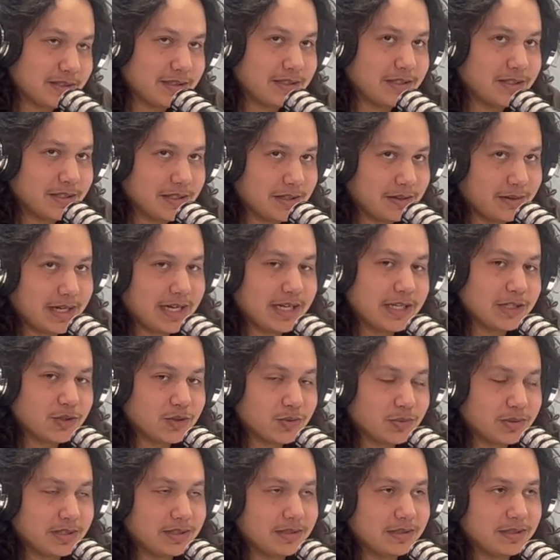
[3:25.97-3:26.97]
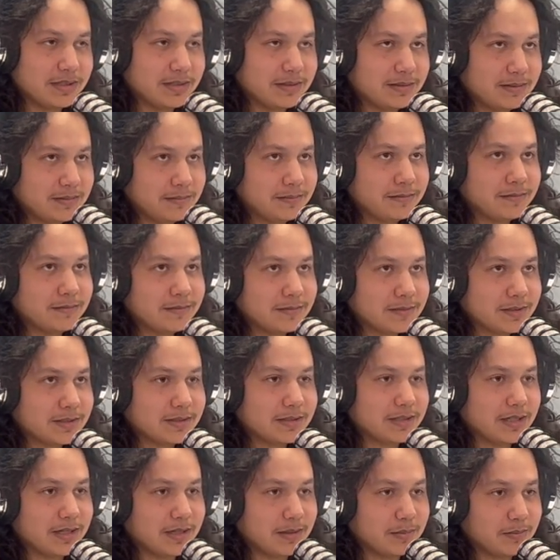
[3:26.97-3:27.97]
You know, I joined
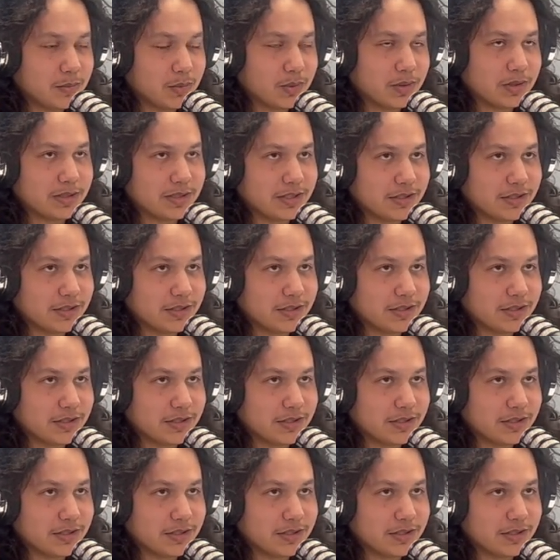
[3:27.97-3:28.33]
more